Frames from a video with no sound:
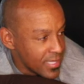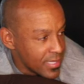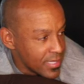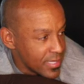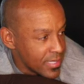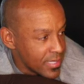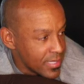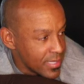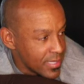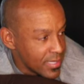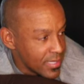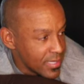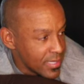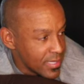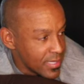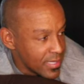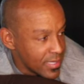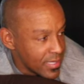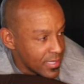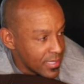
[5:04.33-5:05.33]

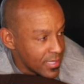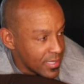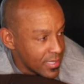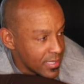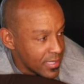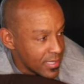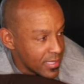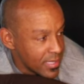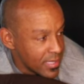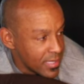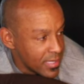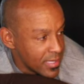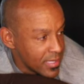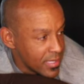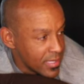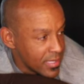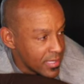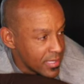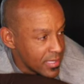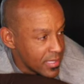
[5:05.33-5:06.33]

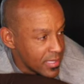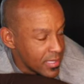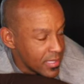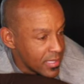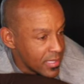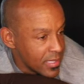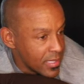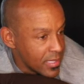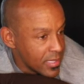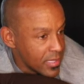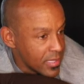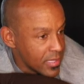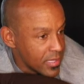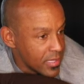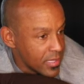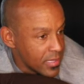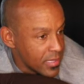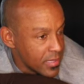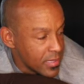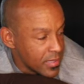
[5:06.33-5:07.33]

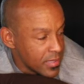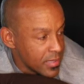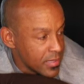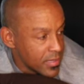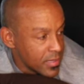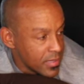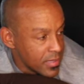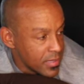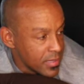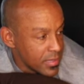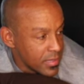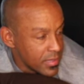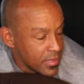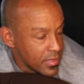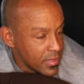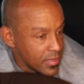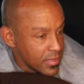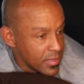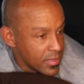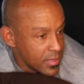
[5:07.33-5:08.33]

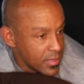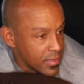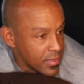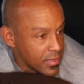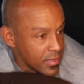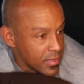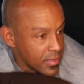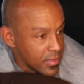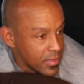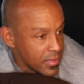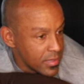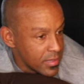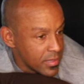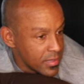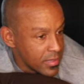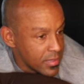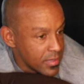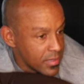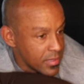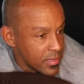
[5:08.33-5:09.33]

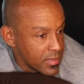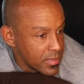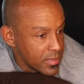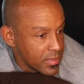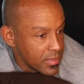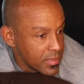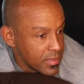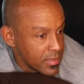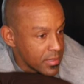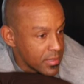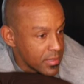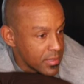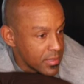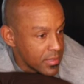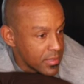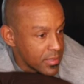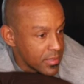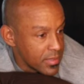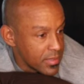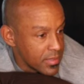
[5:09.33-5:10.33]

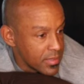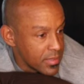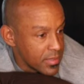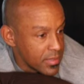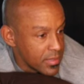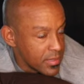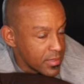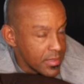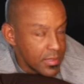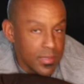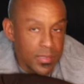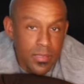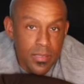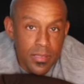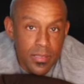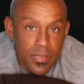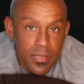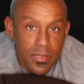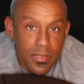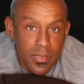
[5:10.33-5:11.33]

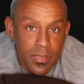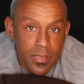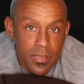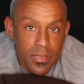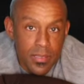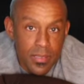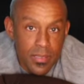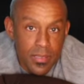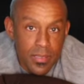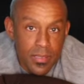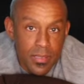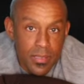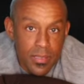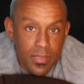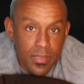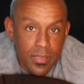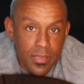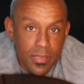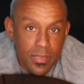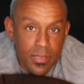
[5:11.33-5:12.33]
(not speaking)